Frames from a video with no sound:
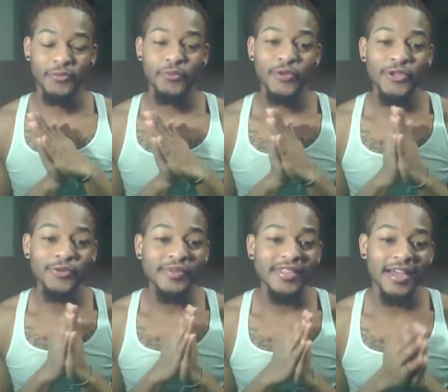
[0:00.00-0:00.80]
When
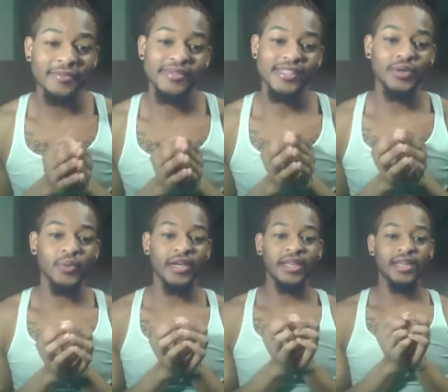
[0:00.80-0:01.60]
you dump
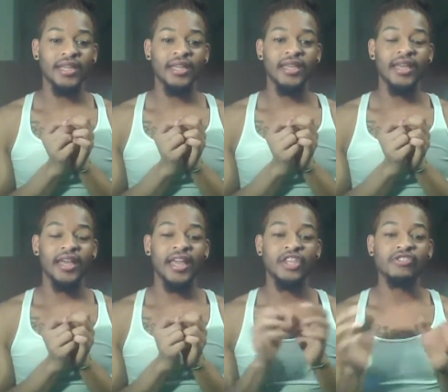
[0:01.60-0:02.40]
someone
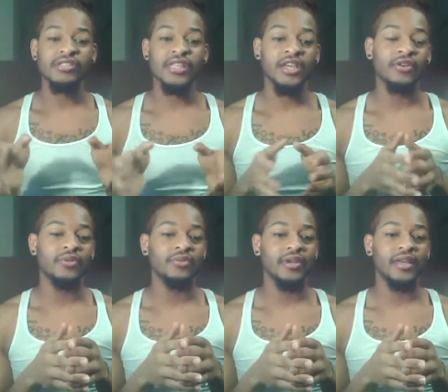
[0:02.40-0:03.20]
and you're
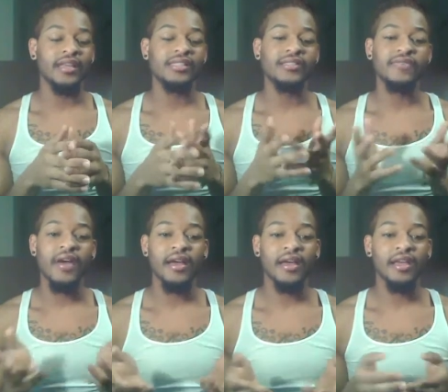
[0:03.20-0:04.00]
single, it's
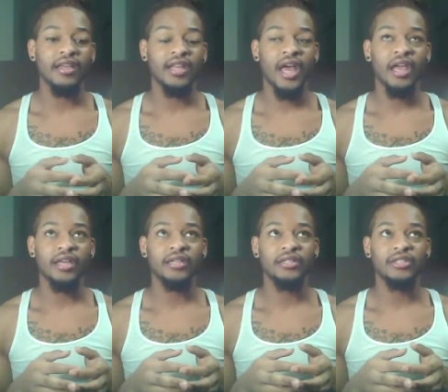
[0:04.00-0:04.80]
fine.
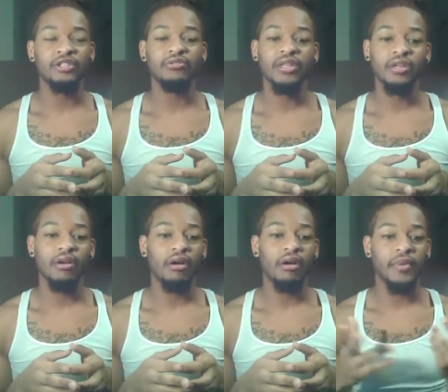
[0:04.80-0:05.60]
Like, you can
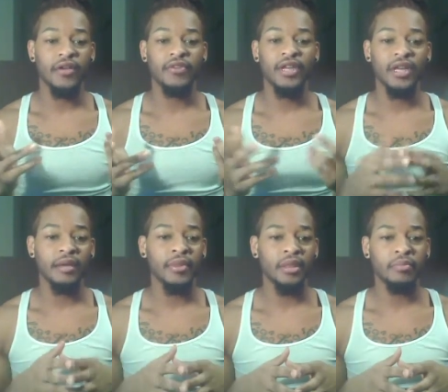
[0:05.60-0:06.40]
call them every
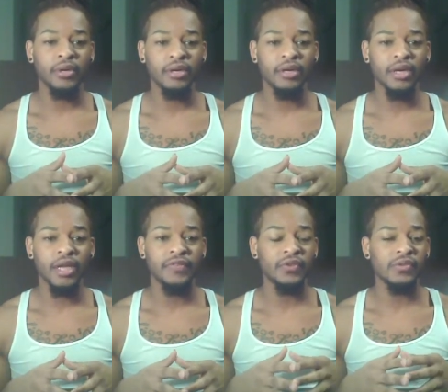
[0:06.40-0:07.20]
nickname in the book.
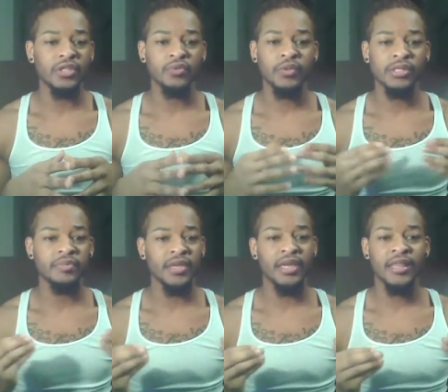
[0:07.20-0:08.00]
If you still want
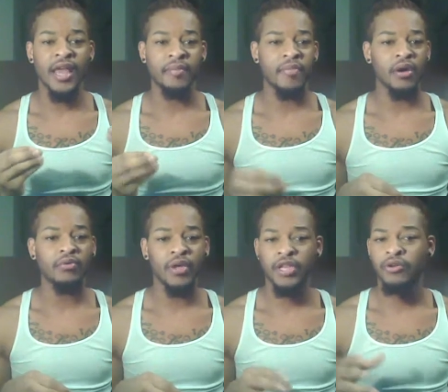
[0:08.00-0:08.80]
to be in that
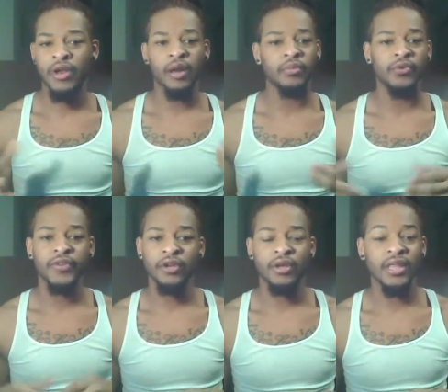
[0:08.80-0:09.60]
boat and you're not
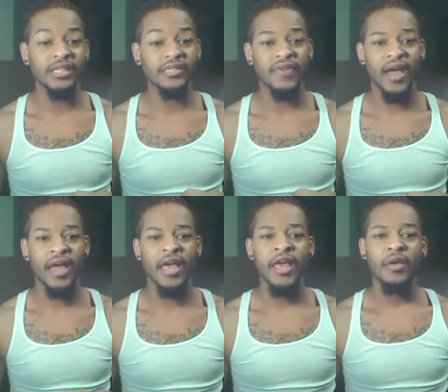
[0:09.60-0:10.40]
moving on, that's fine.